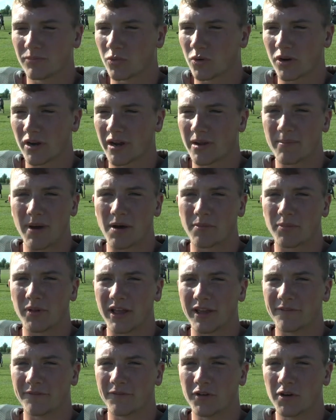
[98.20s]
worry about
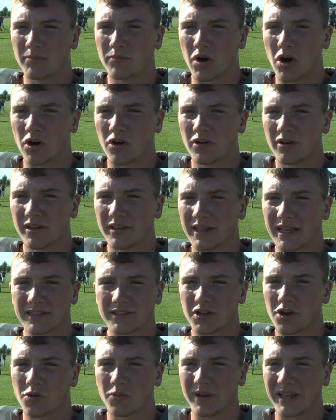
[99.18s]
playing football. And that's
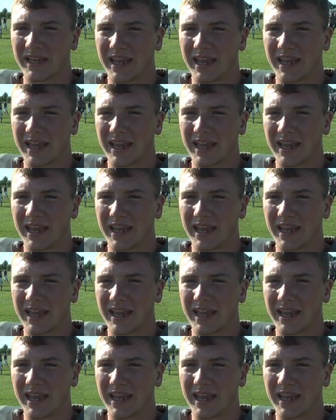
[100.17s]
all we